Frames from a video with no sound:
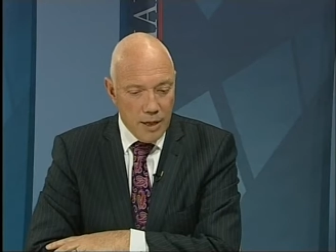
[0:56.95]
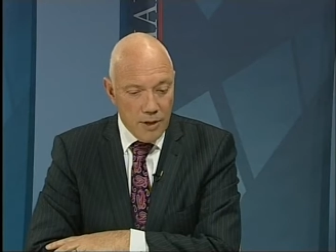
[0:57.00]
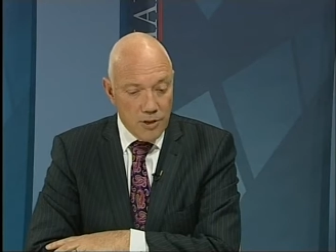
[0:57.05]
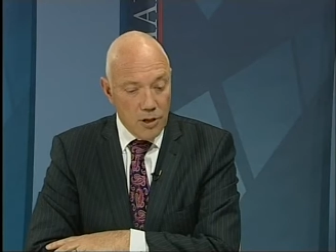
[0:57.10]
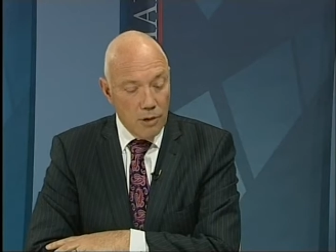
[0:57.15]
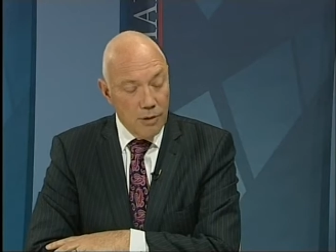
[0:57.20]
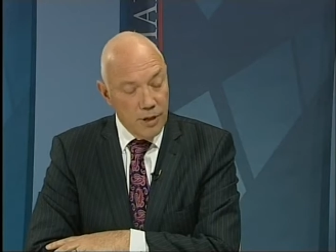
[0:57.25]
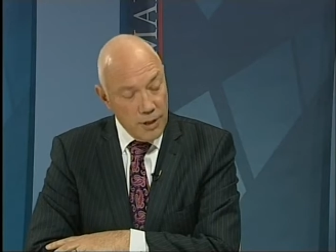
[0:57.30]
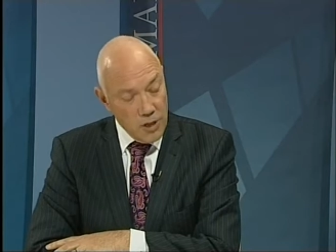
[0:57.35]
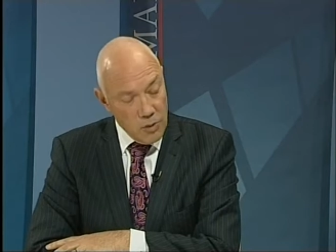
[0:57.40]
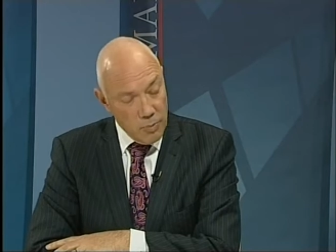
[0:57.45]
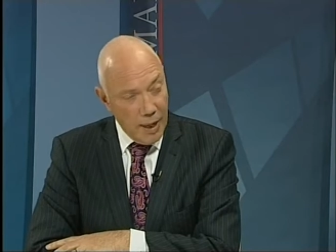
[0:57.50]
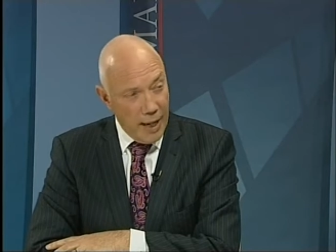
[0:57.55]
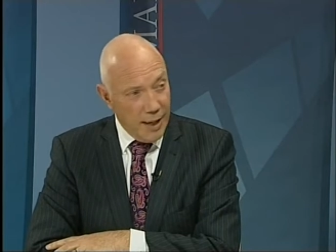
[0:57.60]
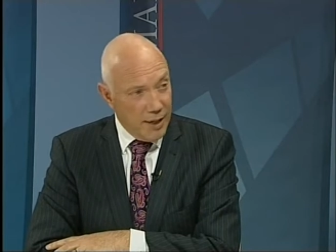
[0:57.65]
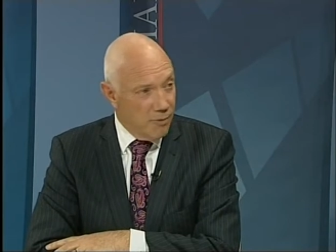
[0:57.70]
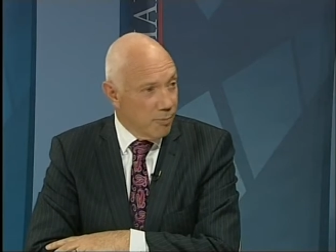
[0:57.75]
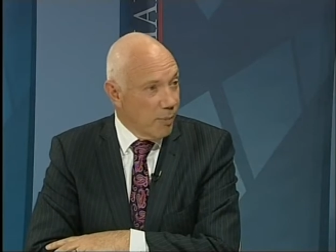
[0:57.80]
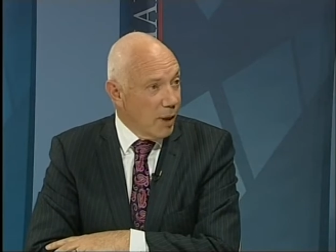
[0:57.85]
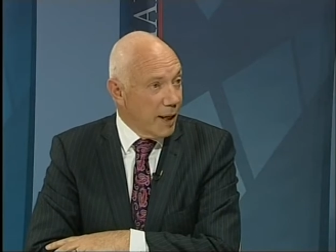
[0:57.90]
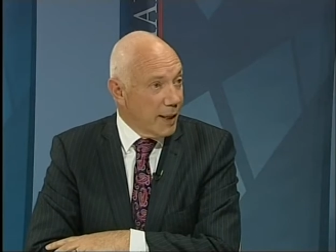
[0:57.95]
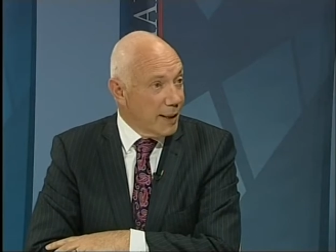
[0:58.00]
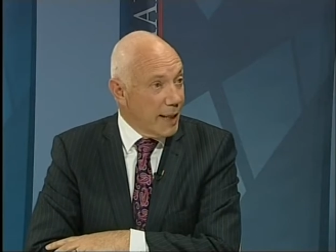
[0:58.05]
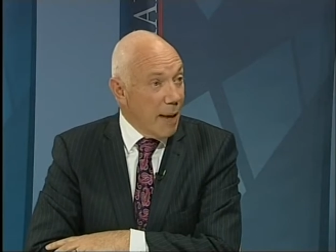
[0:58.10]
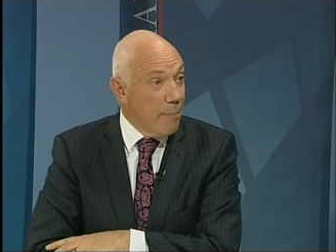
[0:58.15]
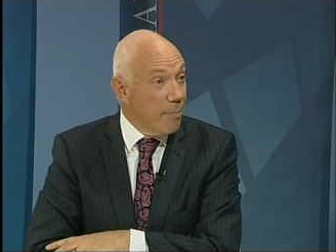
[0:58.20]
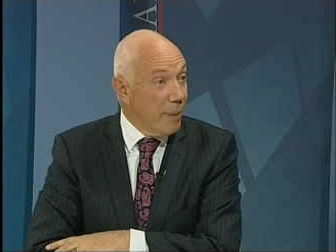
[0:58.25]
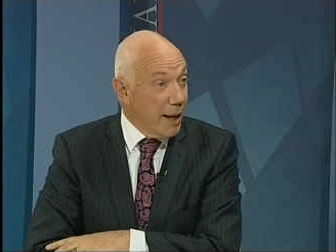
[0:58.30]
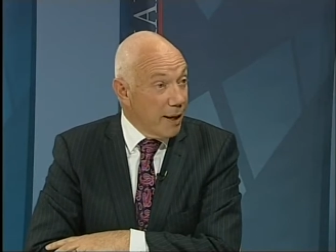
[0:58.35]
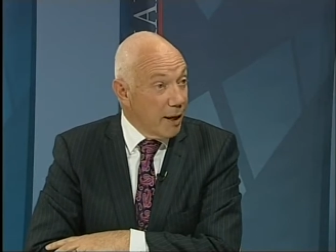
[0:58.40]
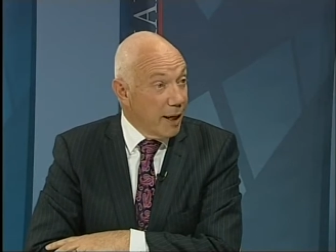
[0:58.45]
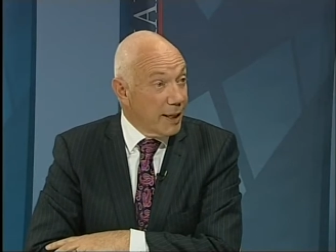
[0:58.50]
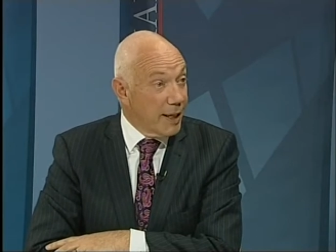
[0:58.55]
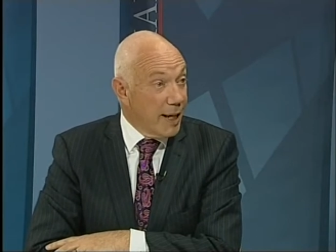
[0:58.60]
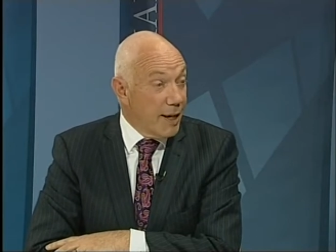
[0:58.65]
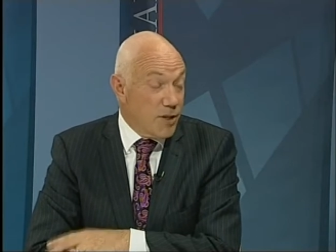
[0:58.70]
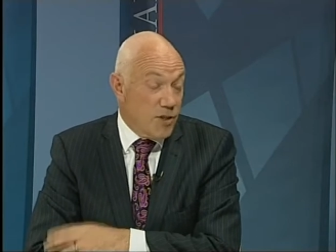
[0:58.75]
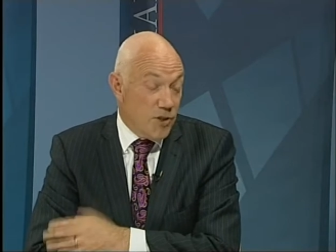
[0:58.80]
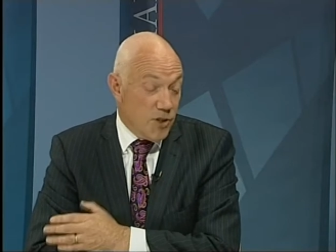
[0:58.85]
So it is part of my campaign, I guess,